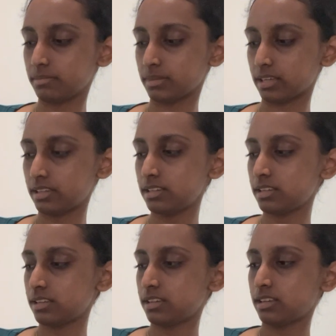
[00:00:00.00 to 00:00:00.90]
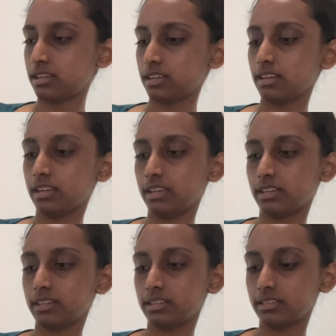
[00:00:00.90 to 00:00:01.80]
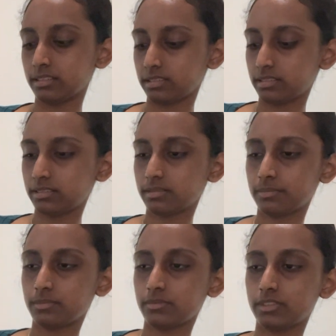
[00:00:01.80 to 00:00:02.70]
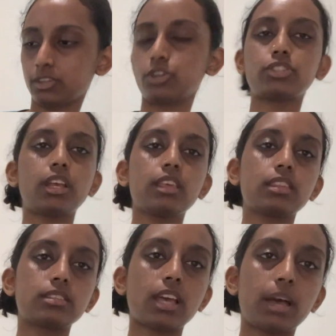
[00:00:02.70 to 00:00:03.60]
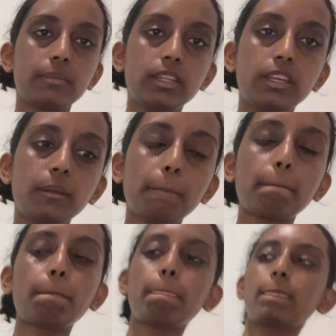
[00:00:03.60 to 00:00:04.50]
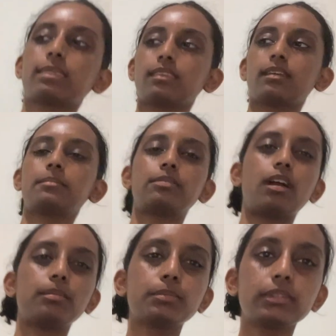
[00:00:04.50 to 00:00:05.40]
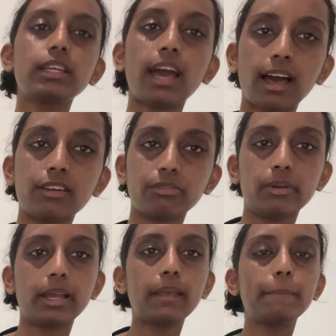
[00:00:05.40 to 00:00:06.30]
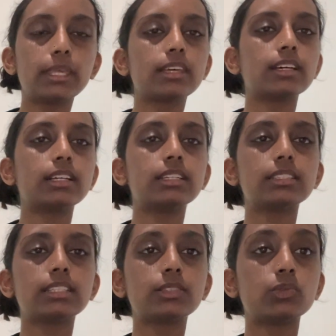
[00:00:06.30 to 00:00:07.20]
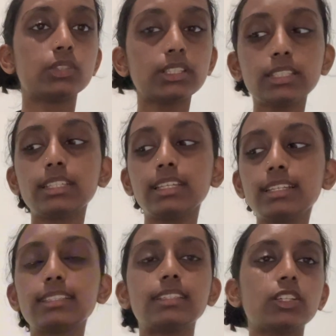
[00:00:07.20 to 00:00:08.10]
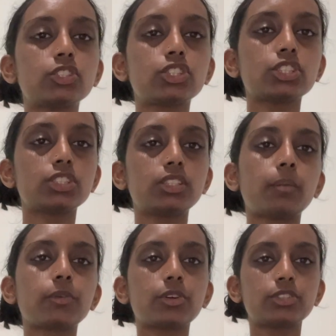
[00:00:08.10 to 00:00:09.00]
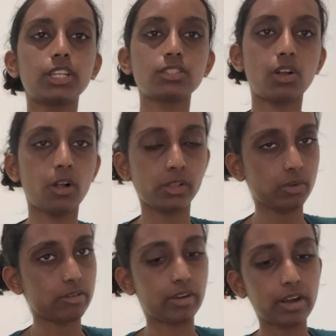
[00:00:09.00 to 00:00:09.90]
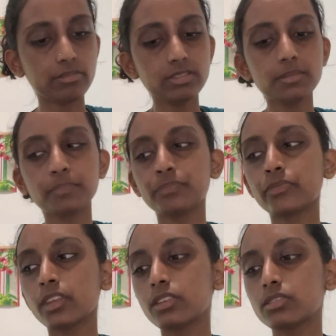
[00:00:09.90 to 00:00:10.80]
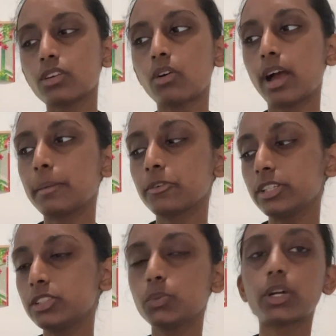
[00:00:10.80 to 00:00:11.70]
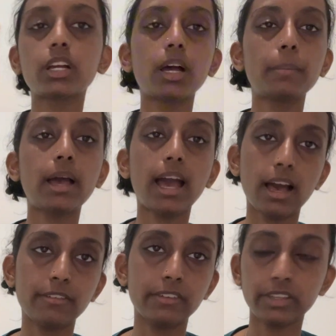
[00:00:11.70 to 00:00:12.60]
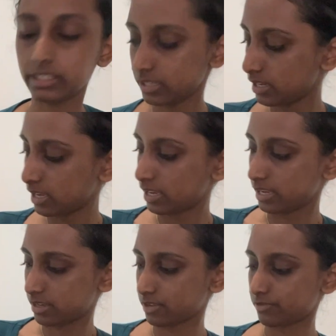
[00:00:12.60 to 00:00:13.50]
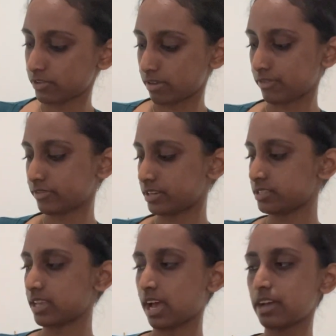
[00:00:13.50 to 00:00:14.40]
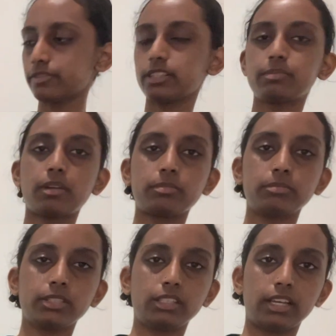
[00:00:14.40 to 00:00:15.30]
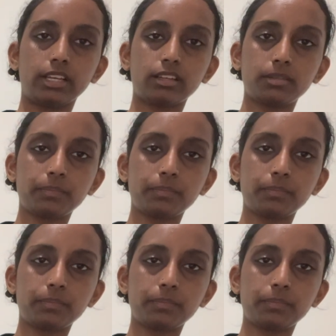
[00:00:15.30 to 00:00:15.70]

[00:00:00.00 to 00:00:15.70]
bed and crocheting this cat beanie, probably halfway, because it's really easy. It's just double crochets all the way around. So I'm going to work up half of it. And for reference, half is probably like